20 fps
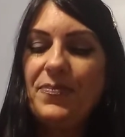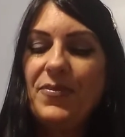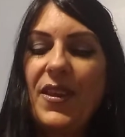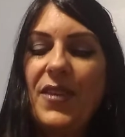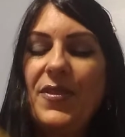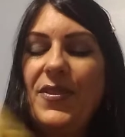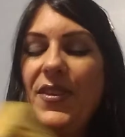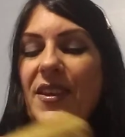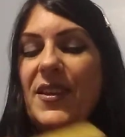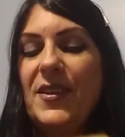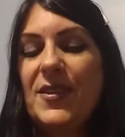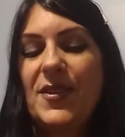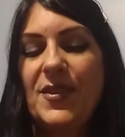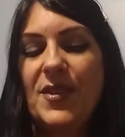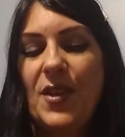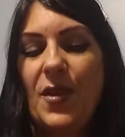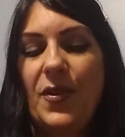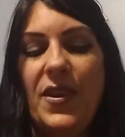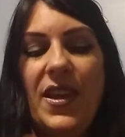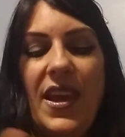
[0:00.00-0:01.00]
this
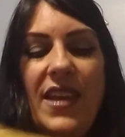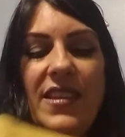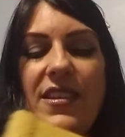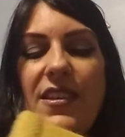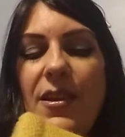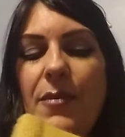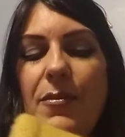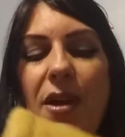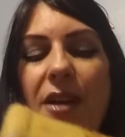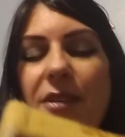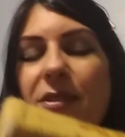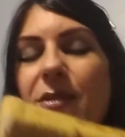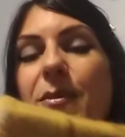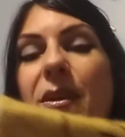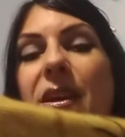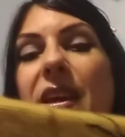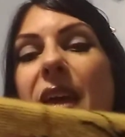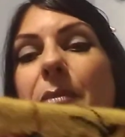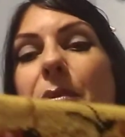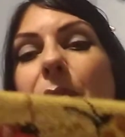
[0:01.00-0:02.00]
only ended up costing
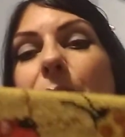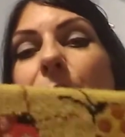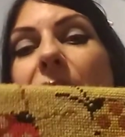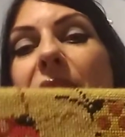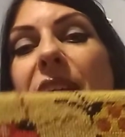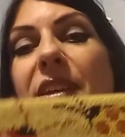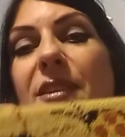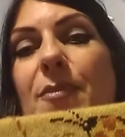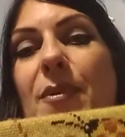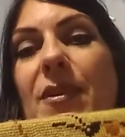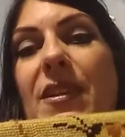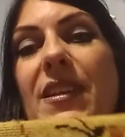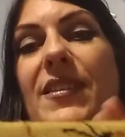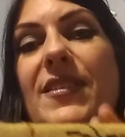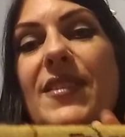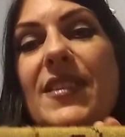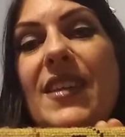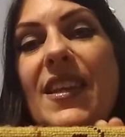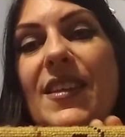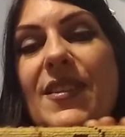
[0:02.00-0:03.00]
me a couple bucks, but
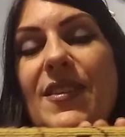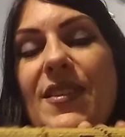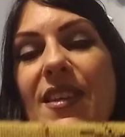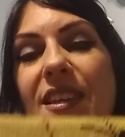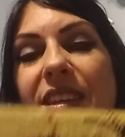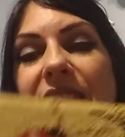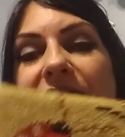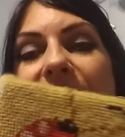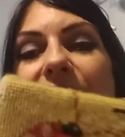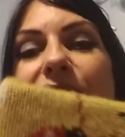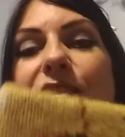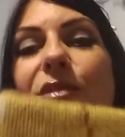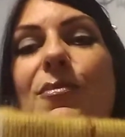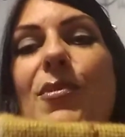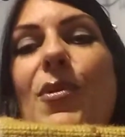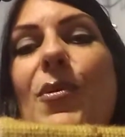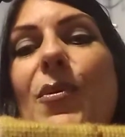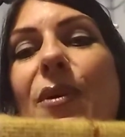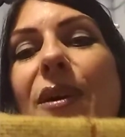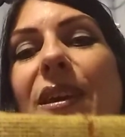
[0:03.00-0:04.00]
it's a
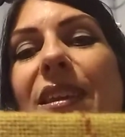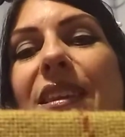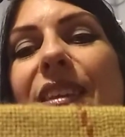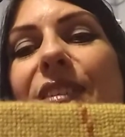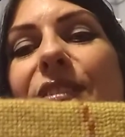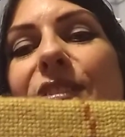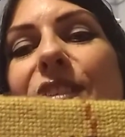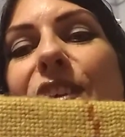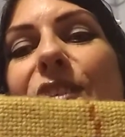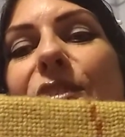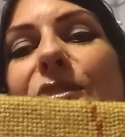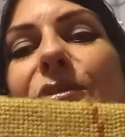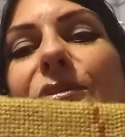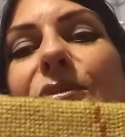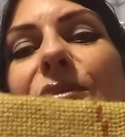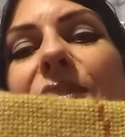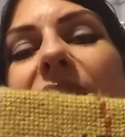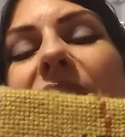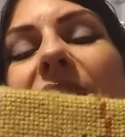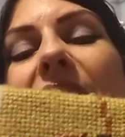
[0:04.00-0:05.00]
needlepoint. It's
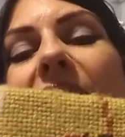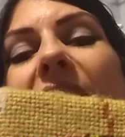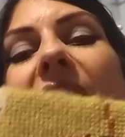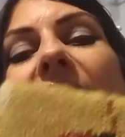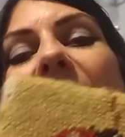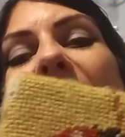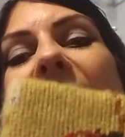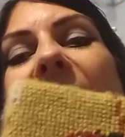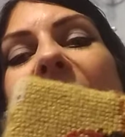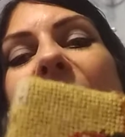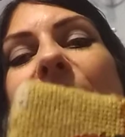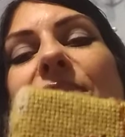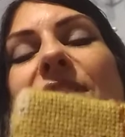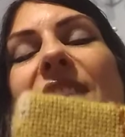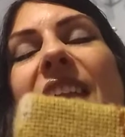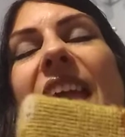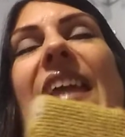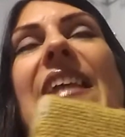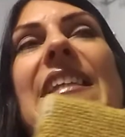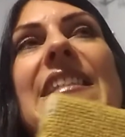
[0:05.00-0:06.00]
cute. I have
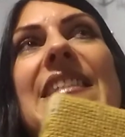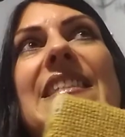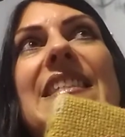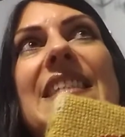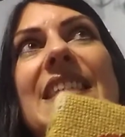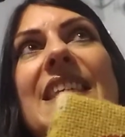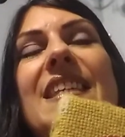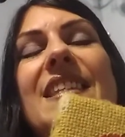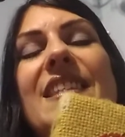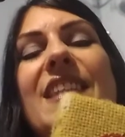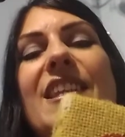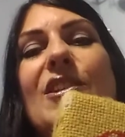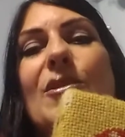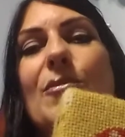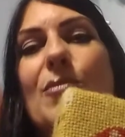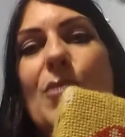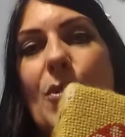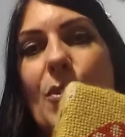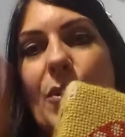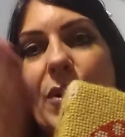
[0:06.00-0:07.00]
an antique
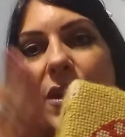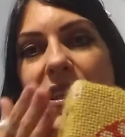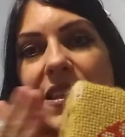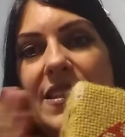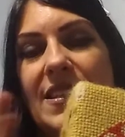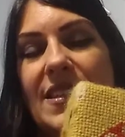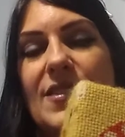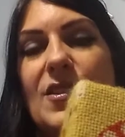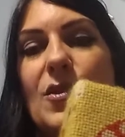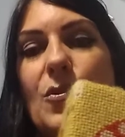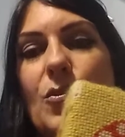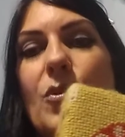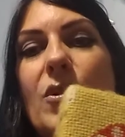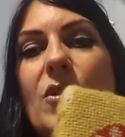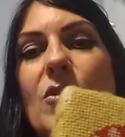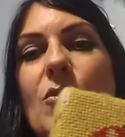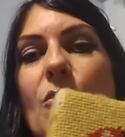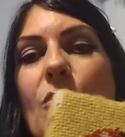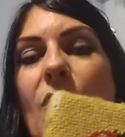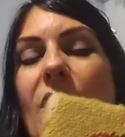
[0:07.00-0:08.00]
needlepoint. It's a
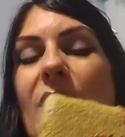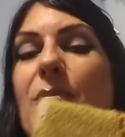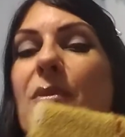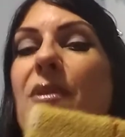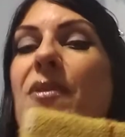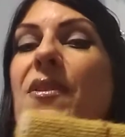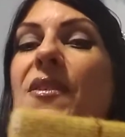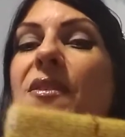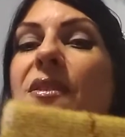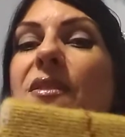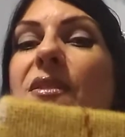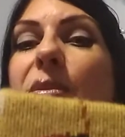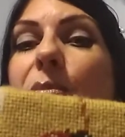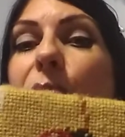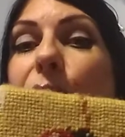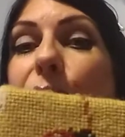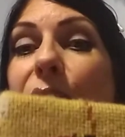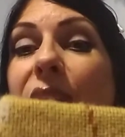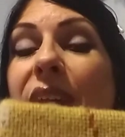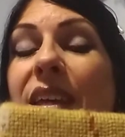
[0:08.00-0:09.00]
wooden one, but this is the
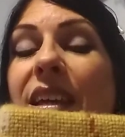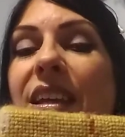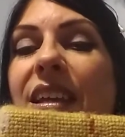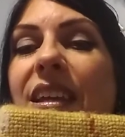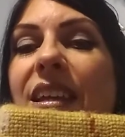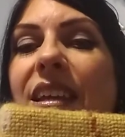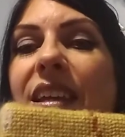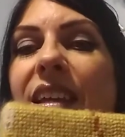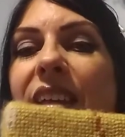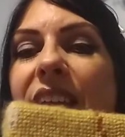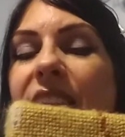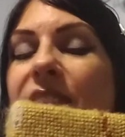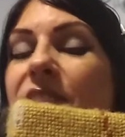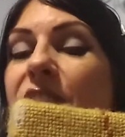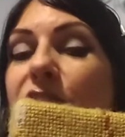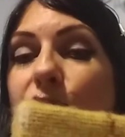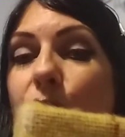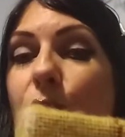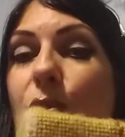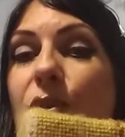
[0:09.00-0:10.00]
brick. It's
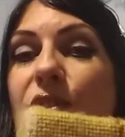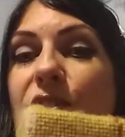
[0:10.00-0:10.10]
a door